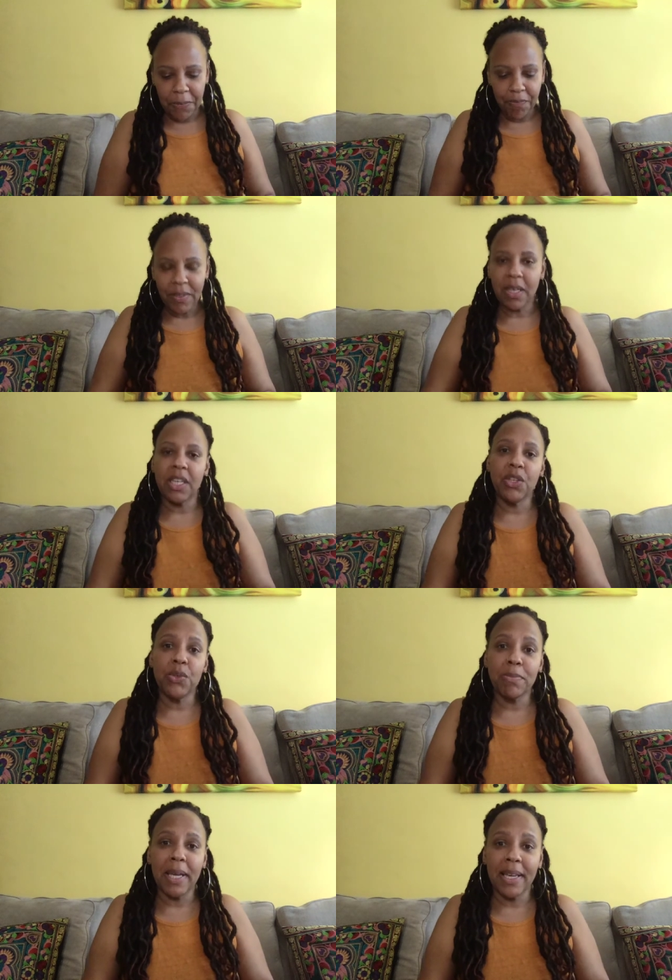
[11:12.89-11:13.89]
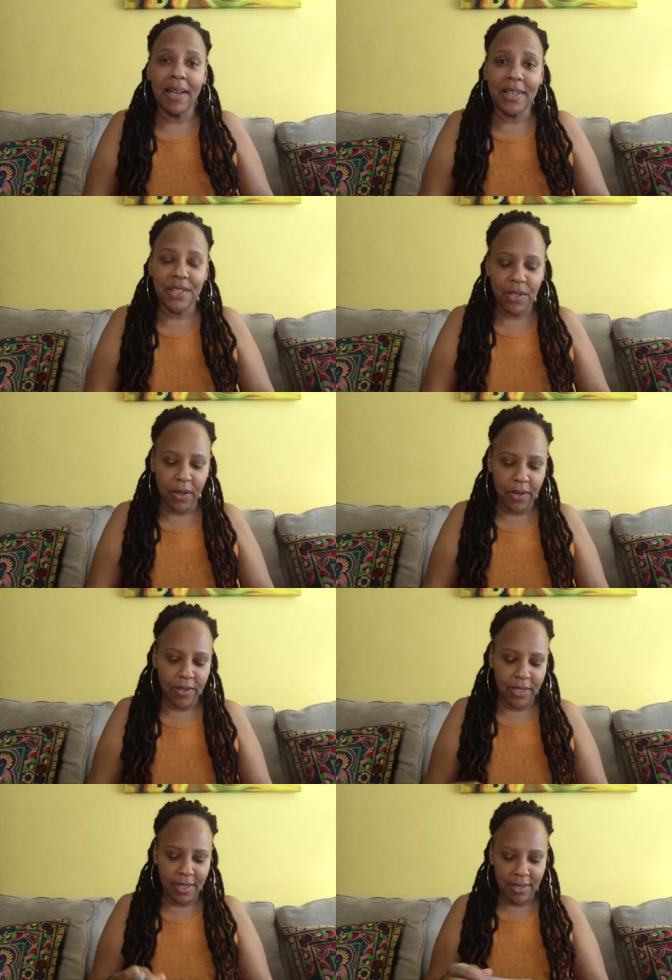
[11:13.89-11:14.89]
I'm going to use my goddess
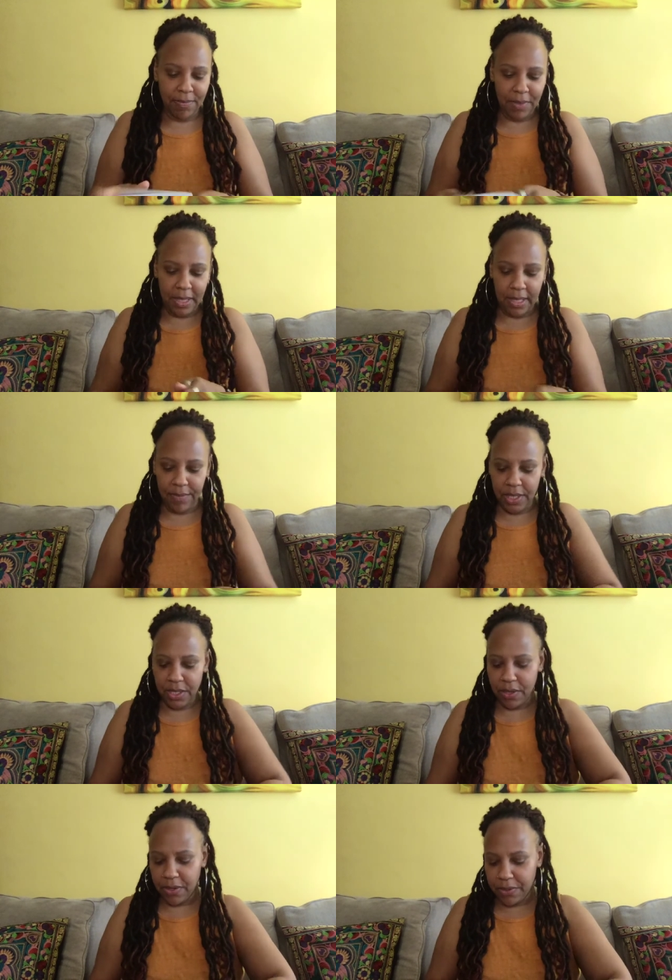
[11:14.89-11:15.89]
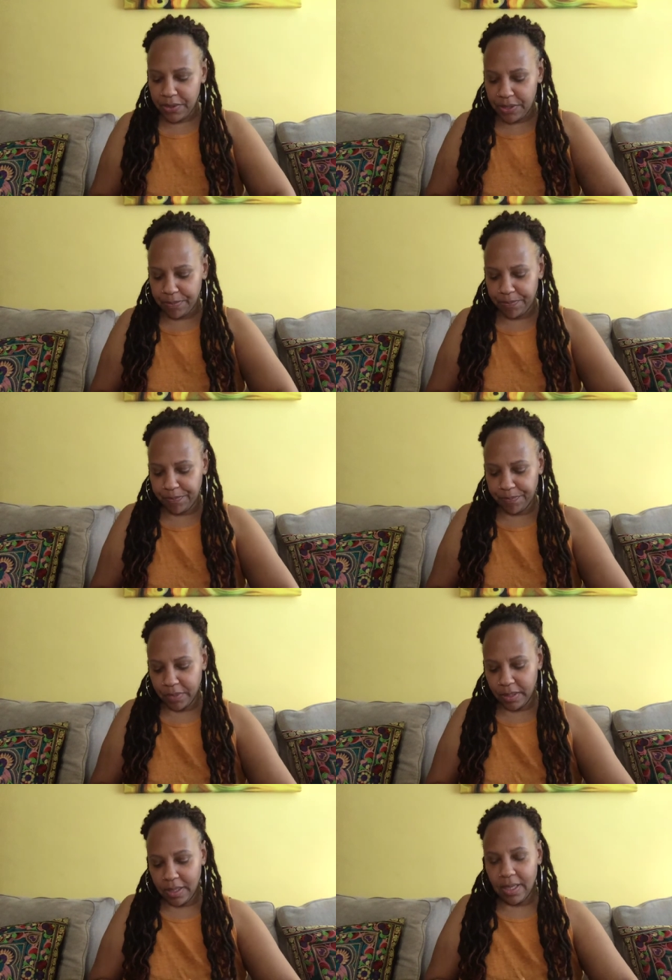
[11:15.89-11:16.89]
cards. I love these cards.
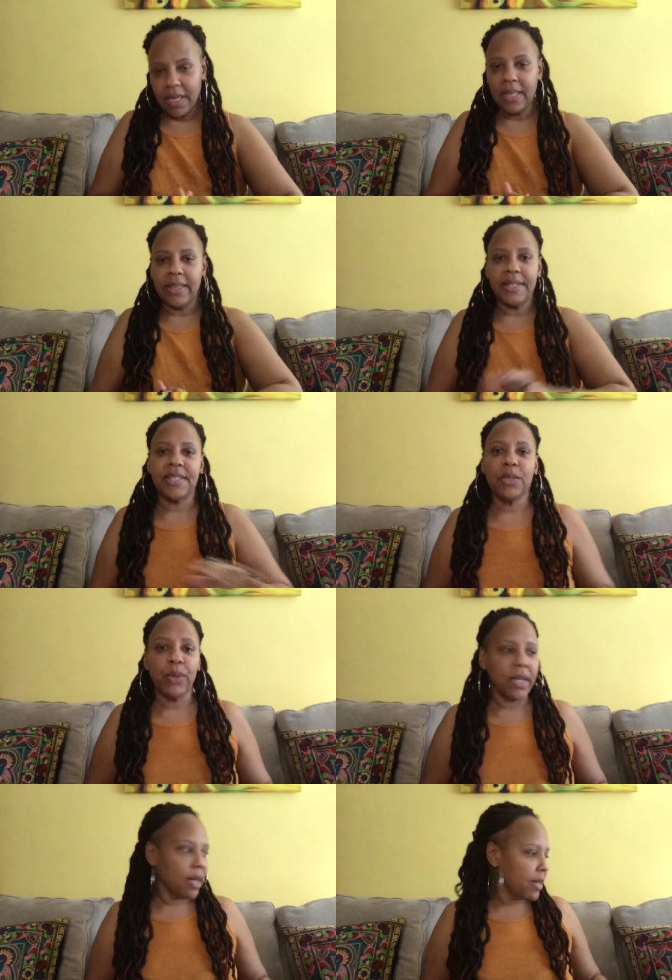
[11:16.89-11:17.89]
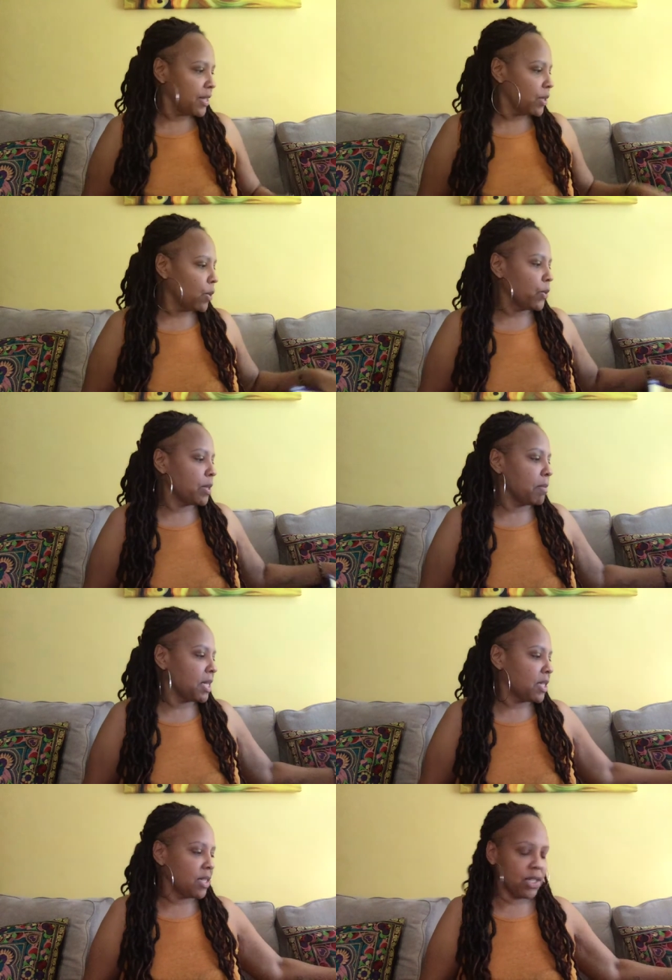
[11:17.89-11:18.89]
And let's see what goddess holds a
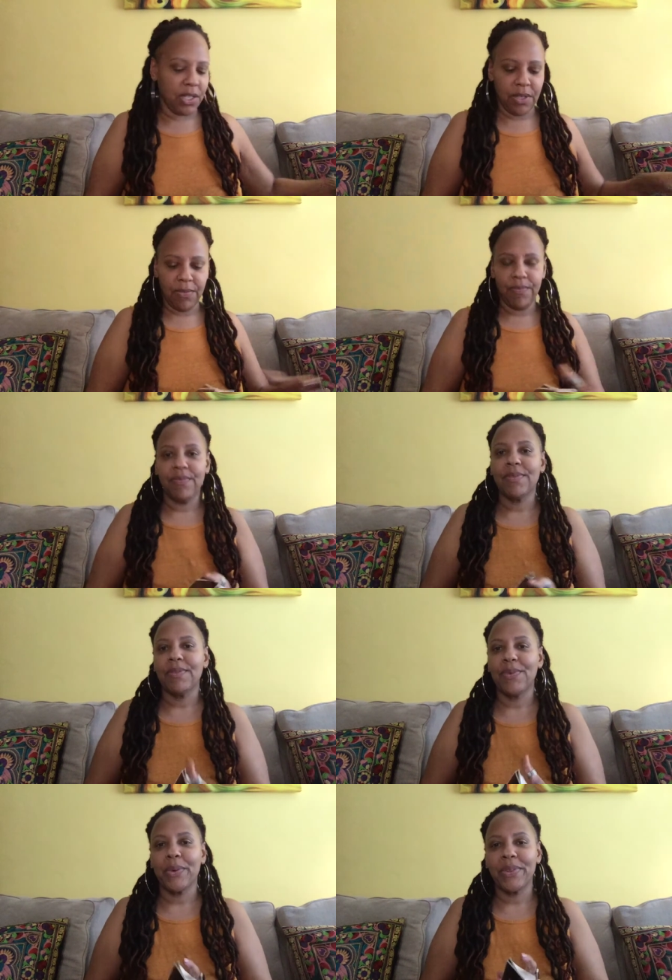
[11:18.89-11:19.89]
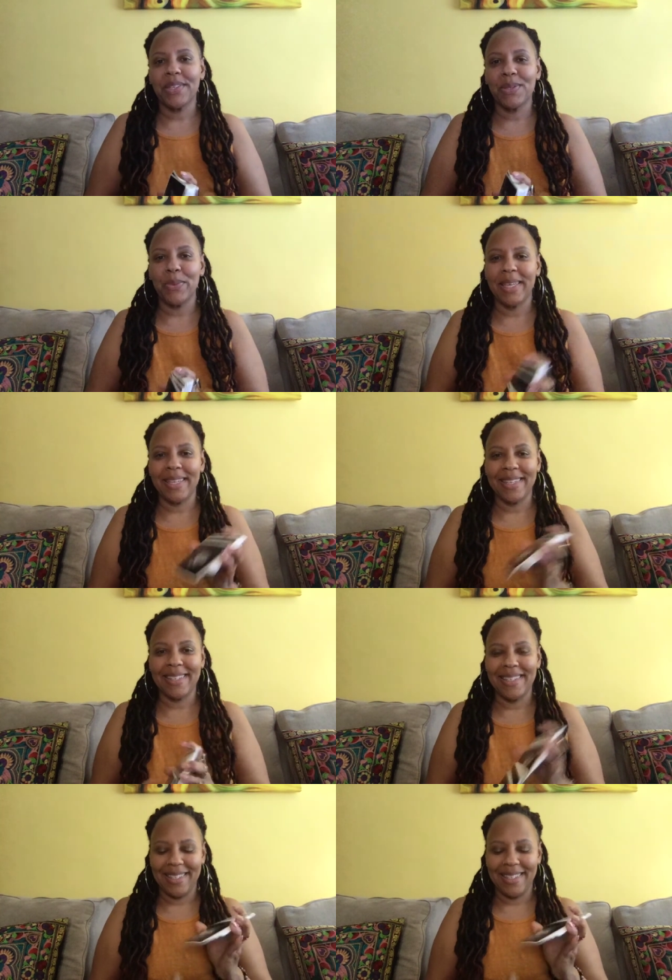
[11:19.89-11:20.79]
message for this weekend.